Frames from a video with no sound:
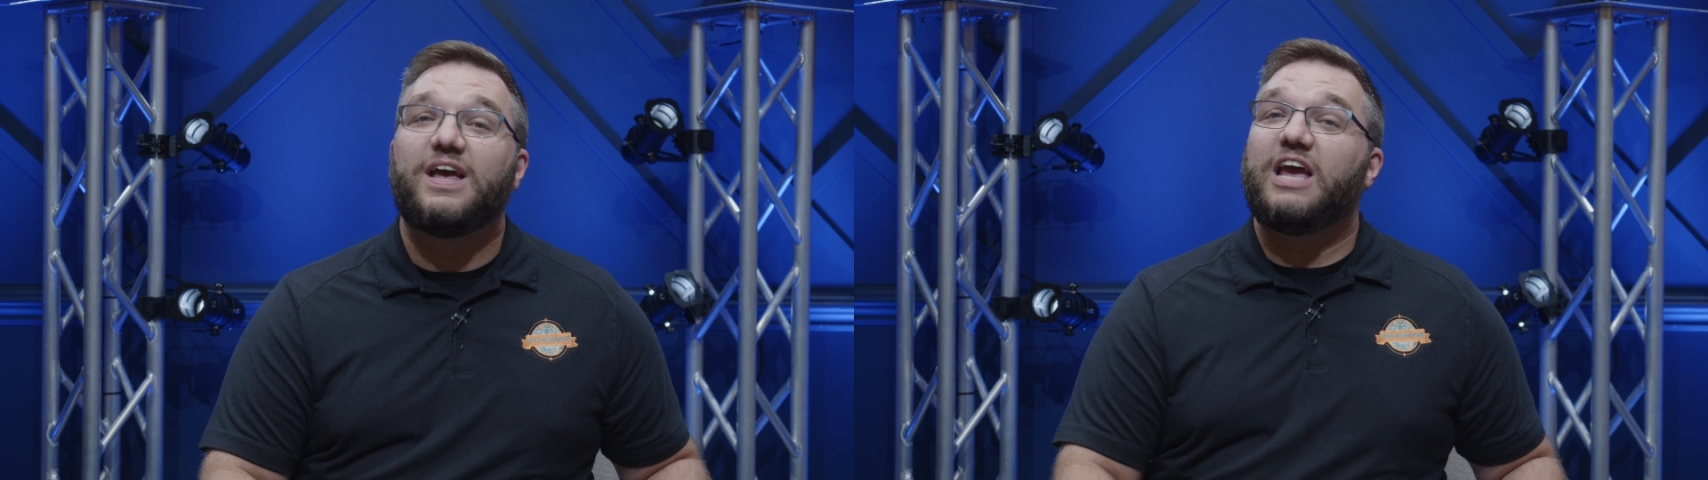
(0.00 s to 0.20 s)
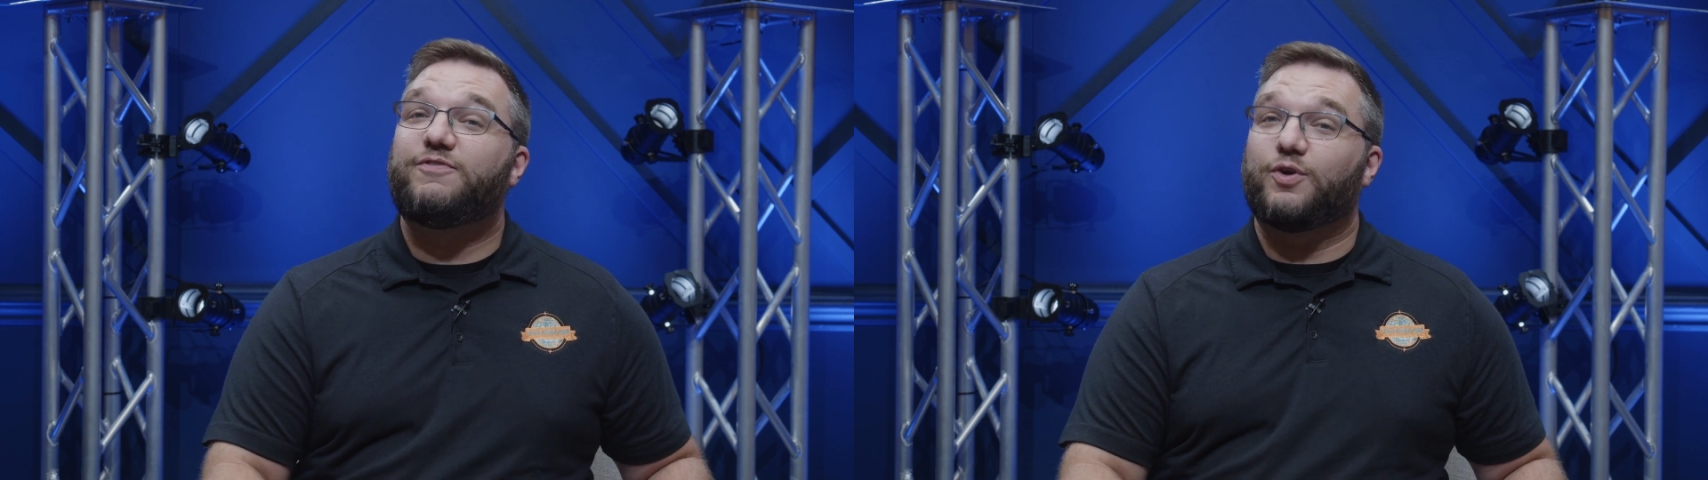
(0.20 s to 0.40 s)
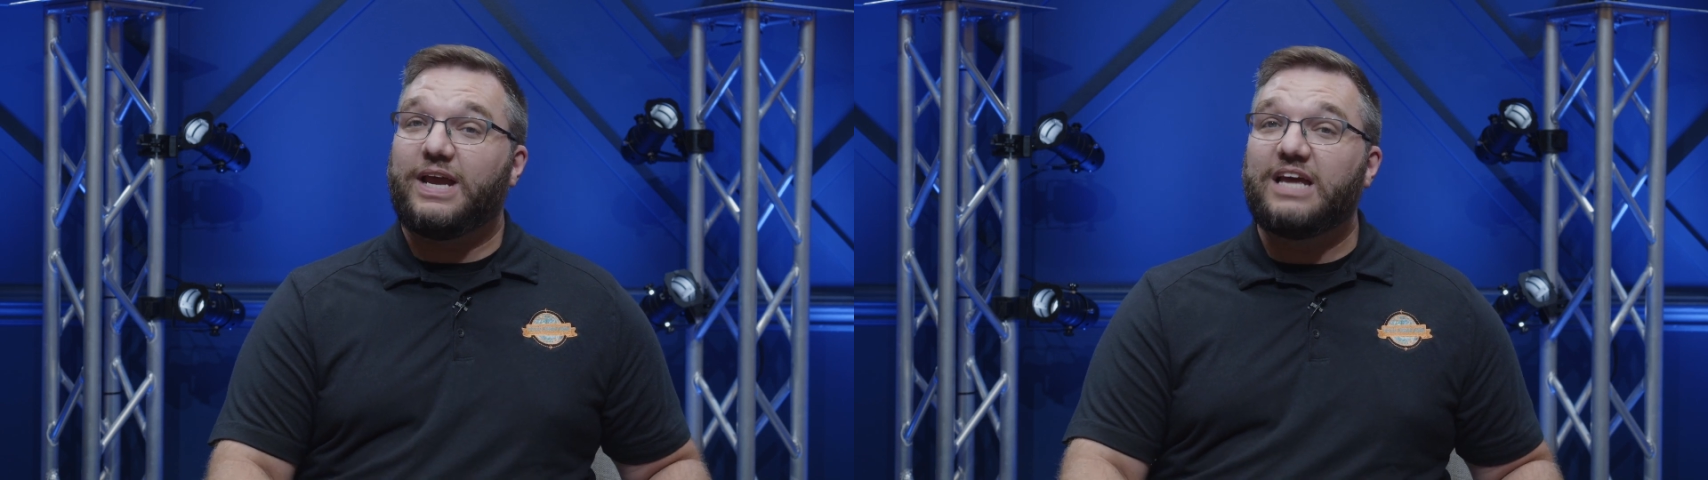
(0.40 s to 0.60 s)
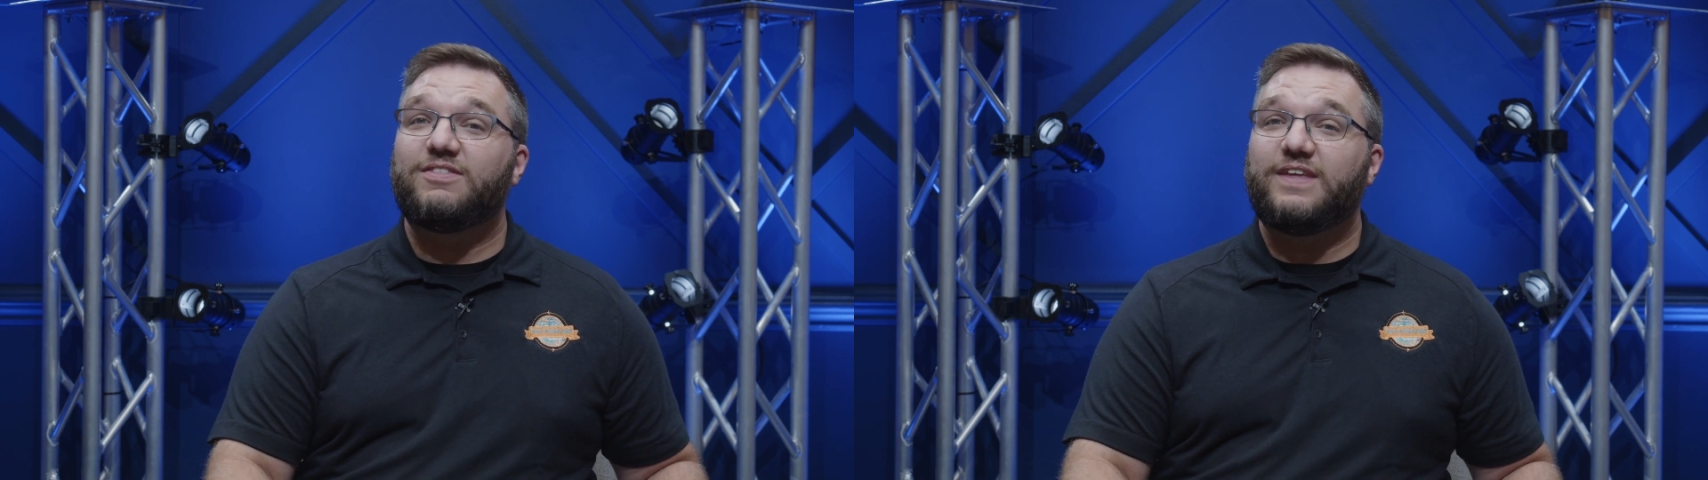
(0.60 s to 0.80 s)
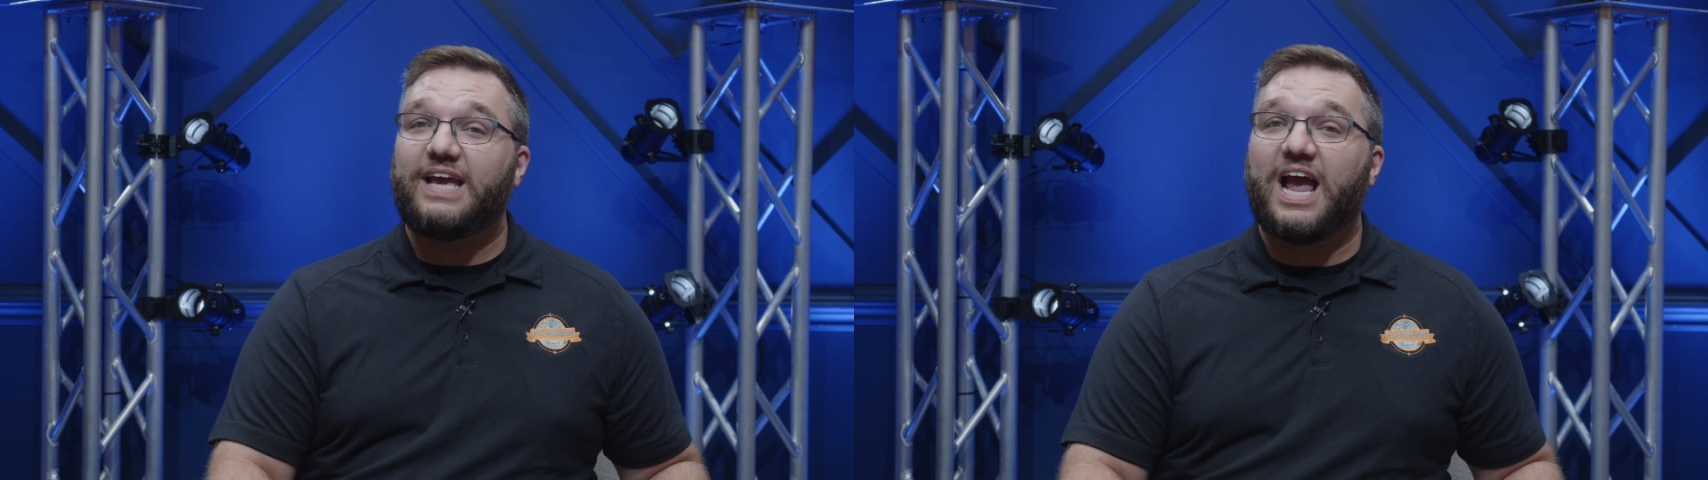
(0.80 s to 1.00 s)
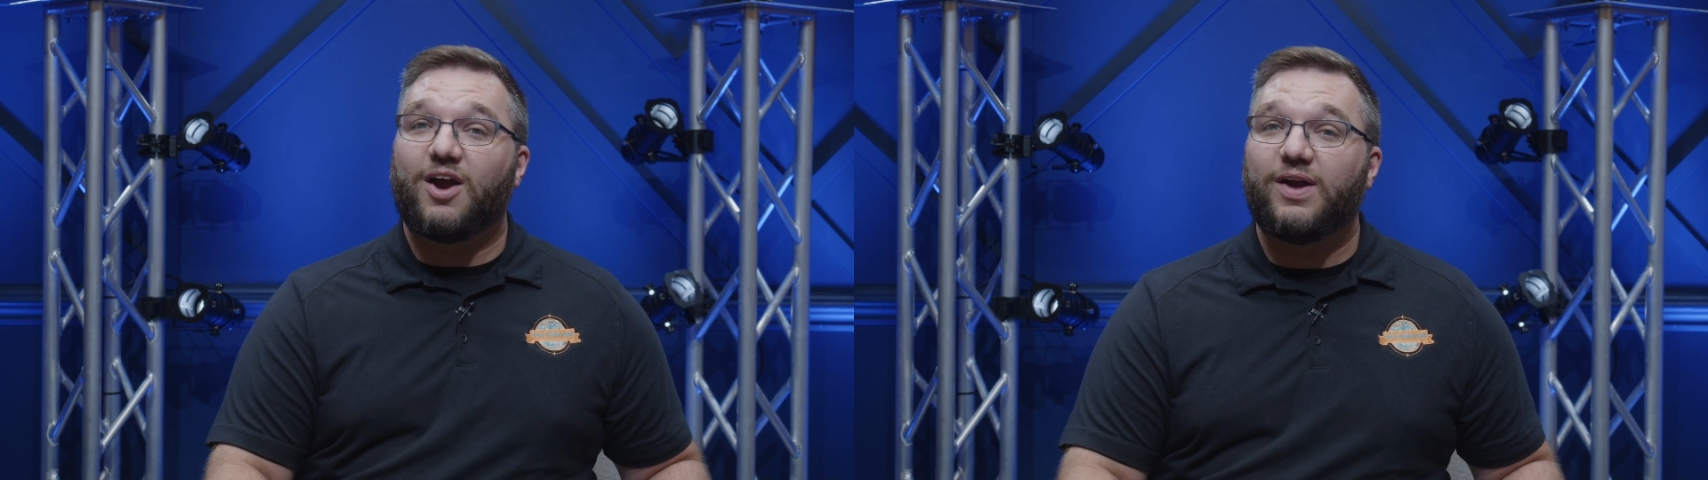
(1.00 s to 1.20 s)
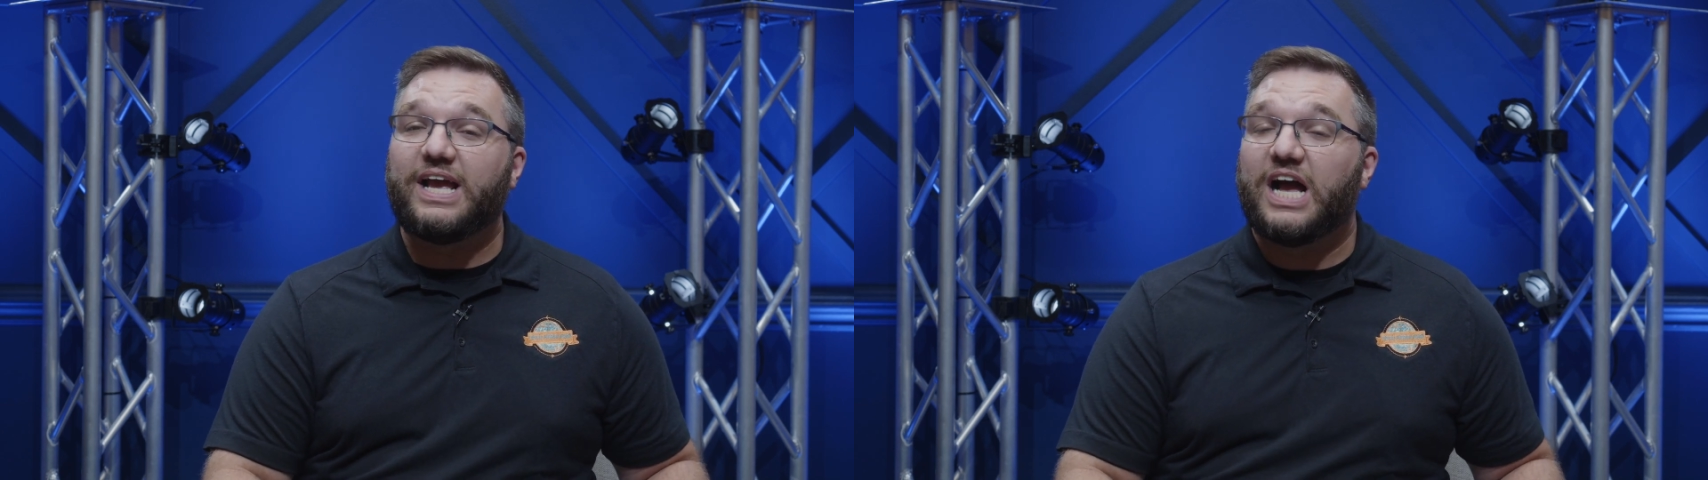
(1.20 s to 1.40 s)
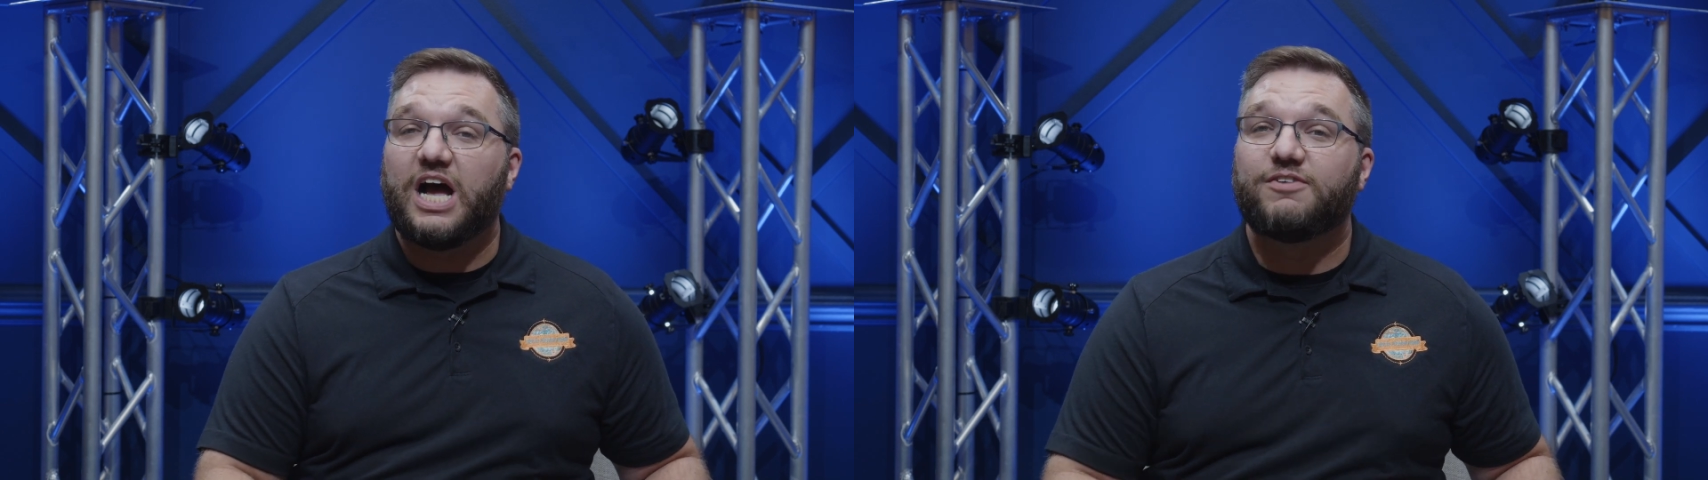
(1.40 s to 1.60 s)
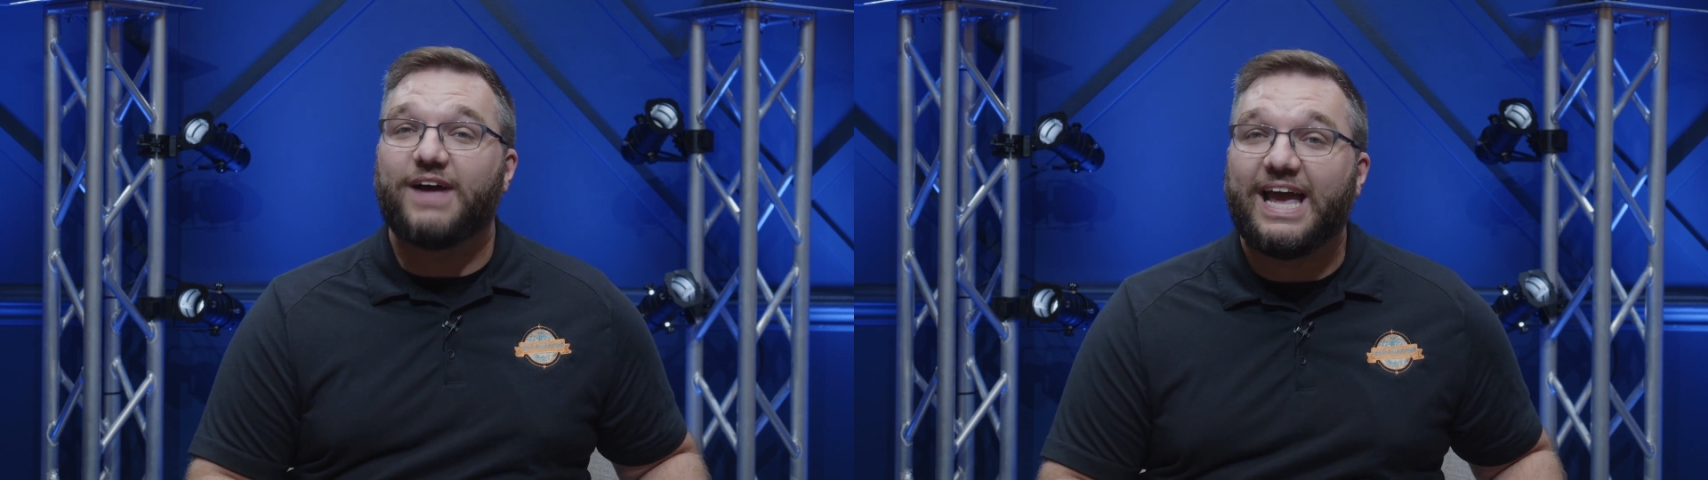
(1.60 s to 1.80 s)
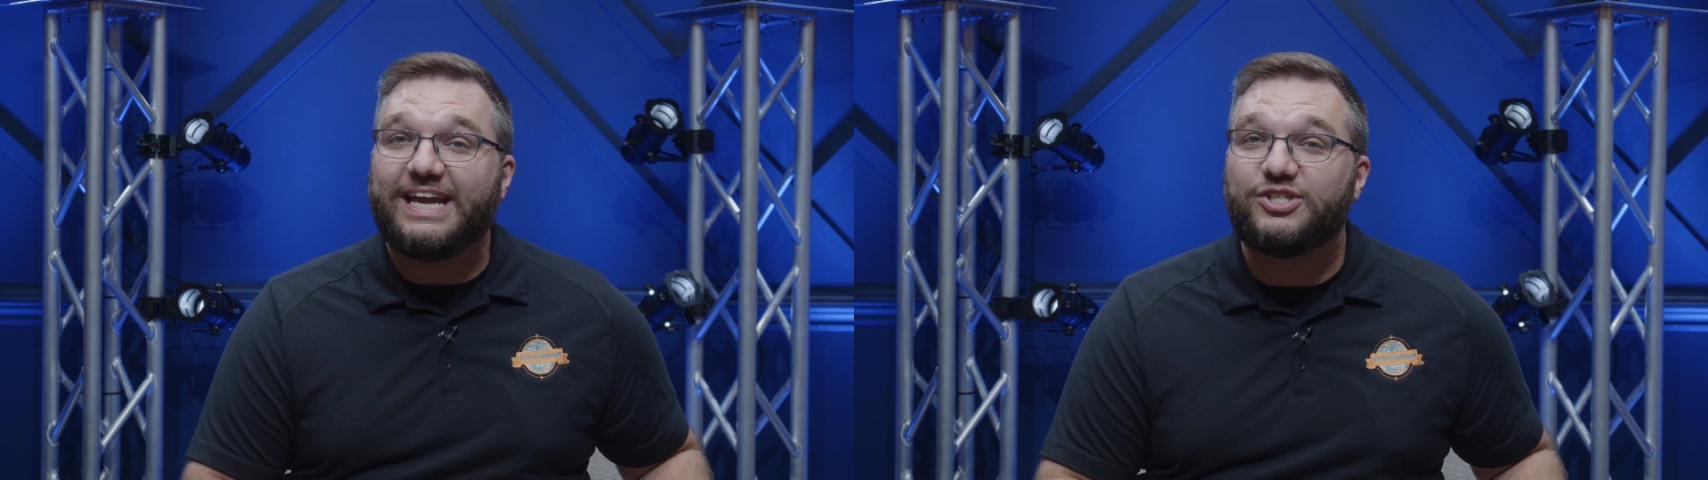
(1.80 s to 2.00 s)
If you're in the area of
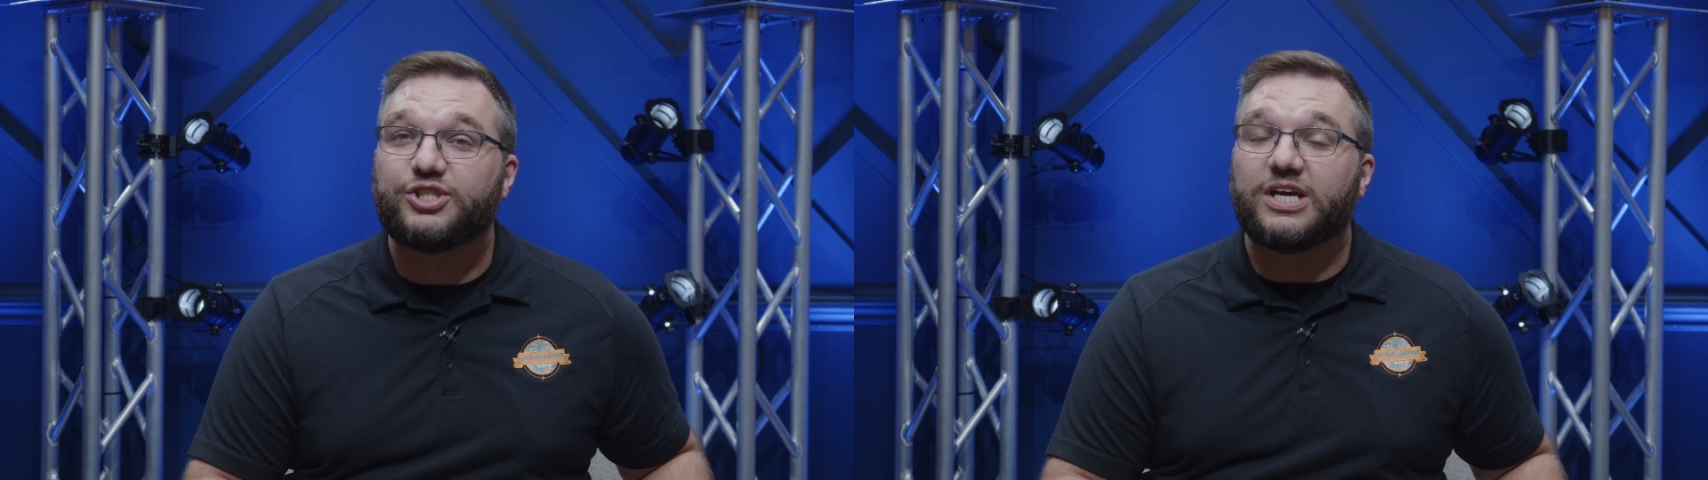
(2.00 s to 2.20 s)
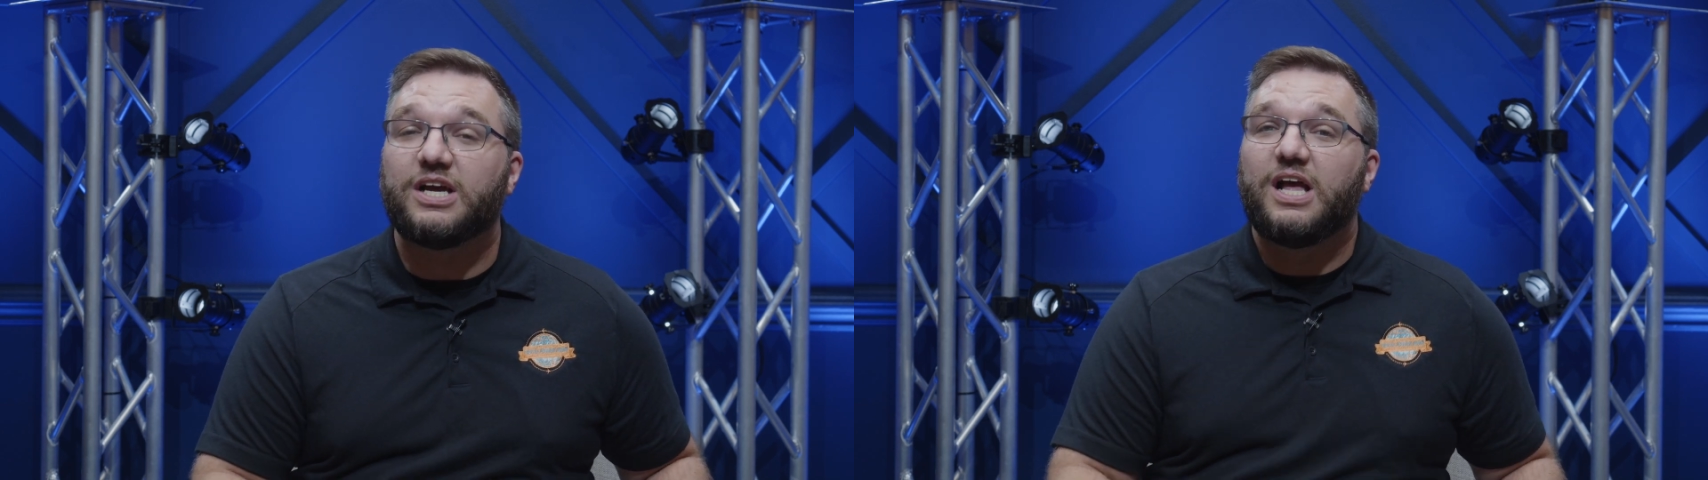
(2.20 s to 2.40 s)
Asia,